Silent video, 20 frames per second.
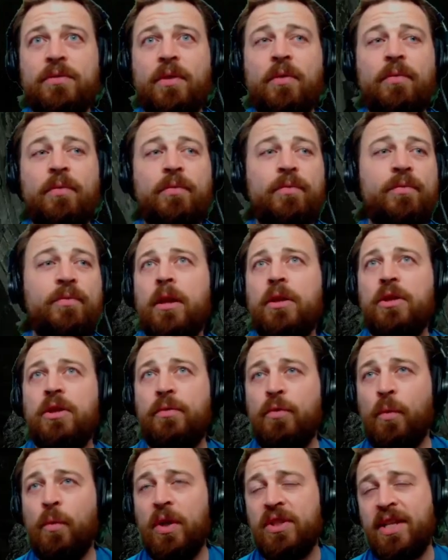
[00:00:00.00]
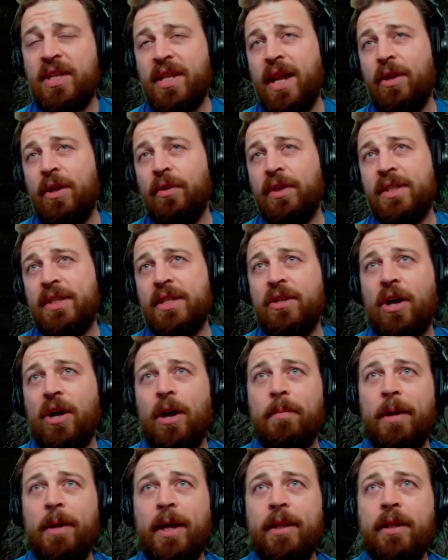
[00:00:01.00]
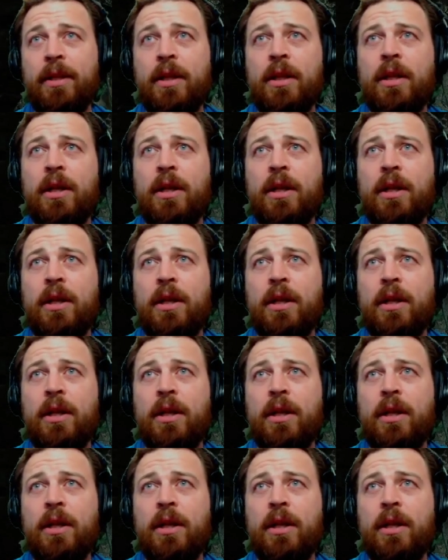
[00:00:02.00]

a few ways you can handle this in combat.